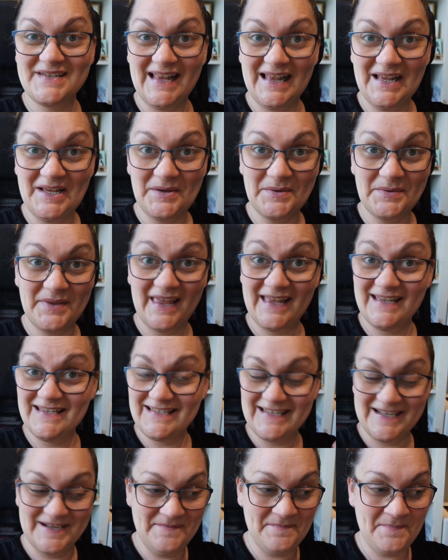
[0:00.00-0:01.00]
to tell you
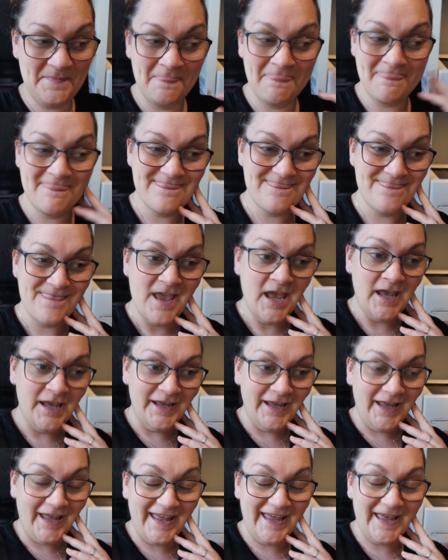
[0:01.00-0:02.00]
that
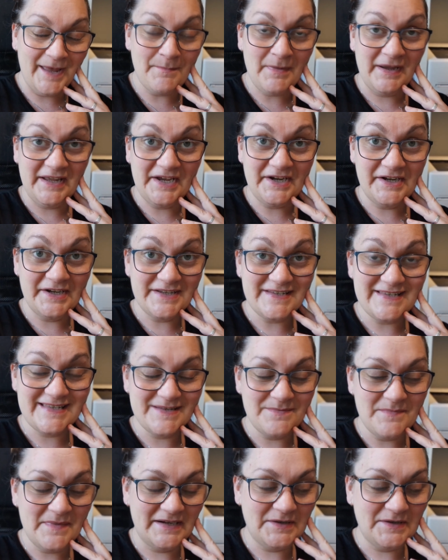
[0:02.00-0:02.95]
my youngest,